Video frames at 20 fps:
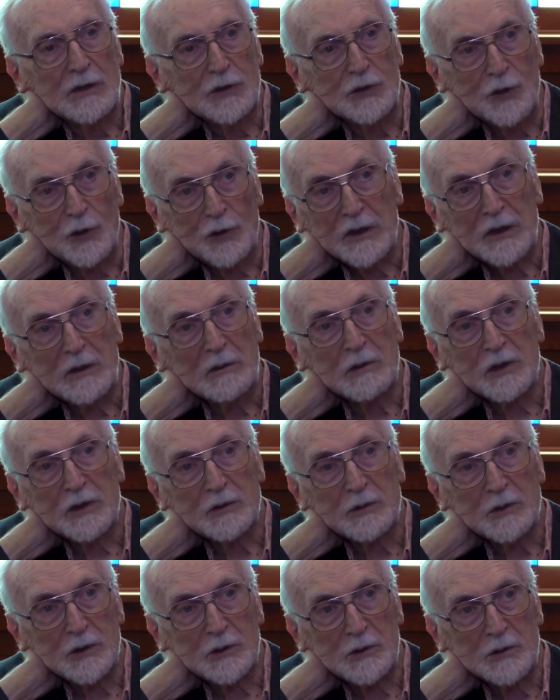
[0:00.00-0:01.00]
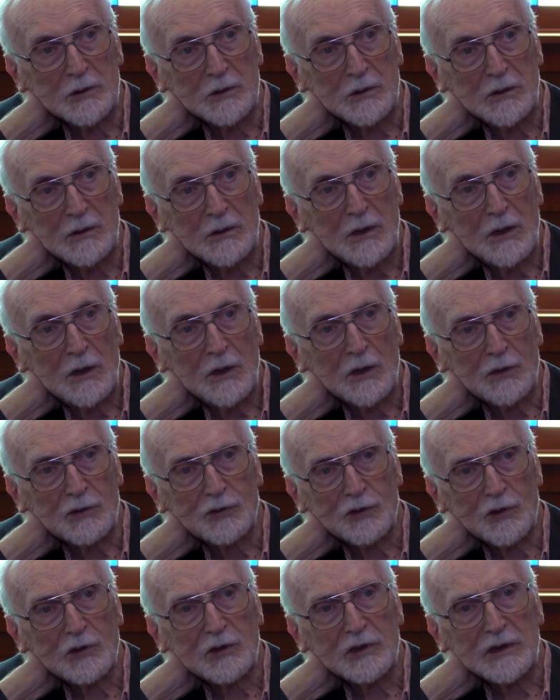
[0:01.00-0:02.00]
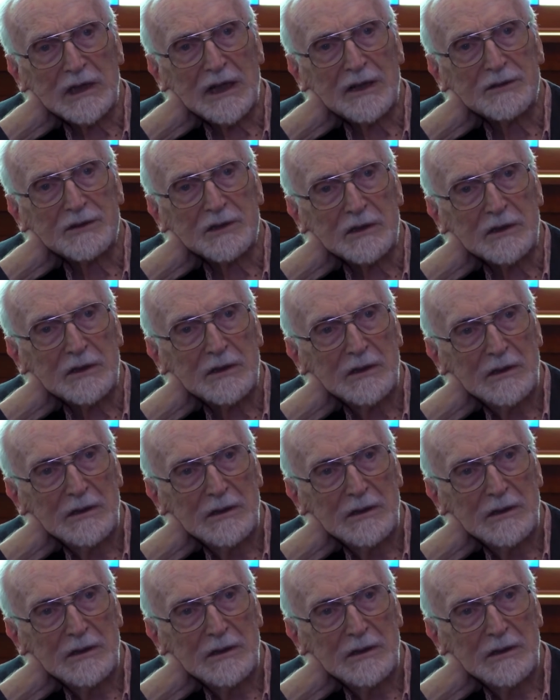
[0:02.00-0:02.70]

during World War II or shortly after.